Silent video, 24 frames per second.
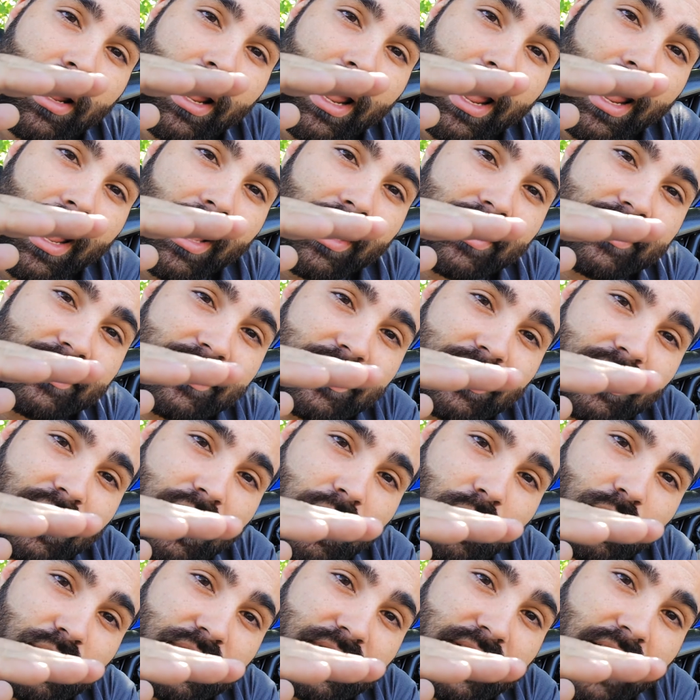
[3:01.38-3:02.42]
as it
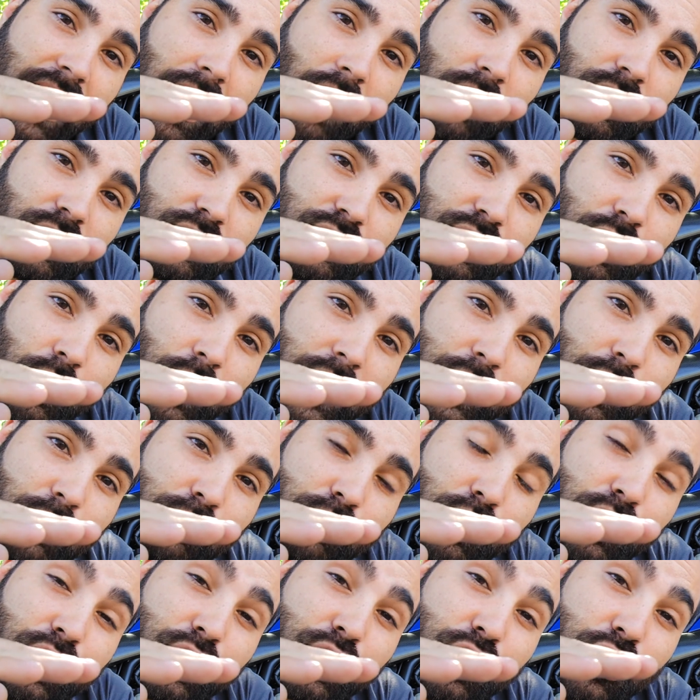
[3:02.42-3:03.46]
goes down. So when you
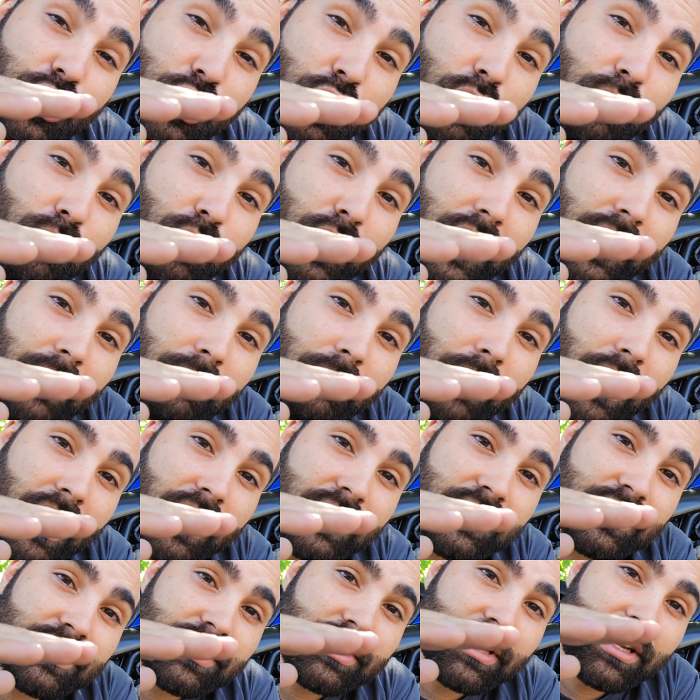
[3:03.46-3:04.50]
put new brake
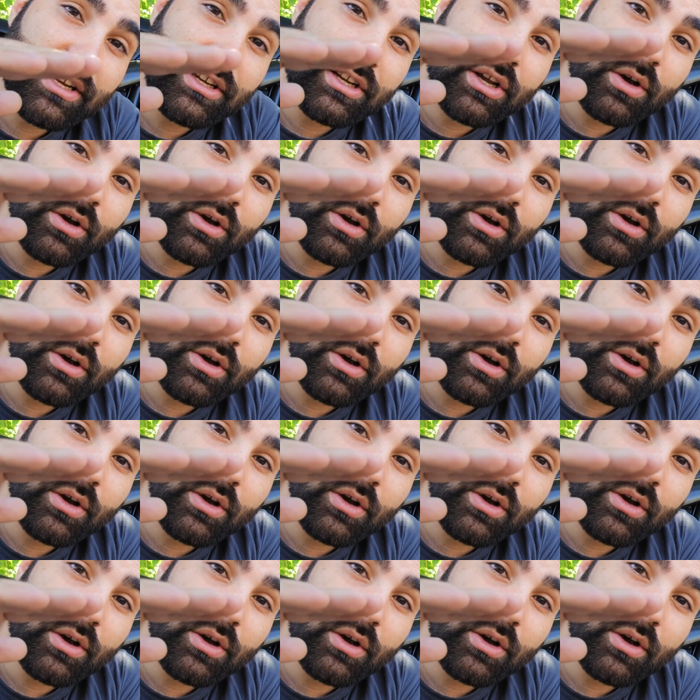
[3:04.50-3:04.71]
pads, it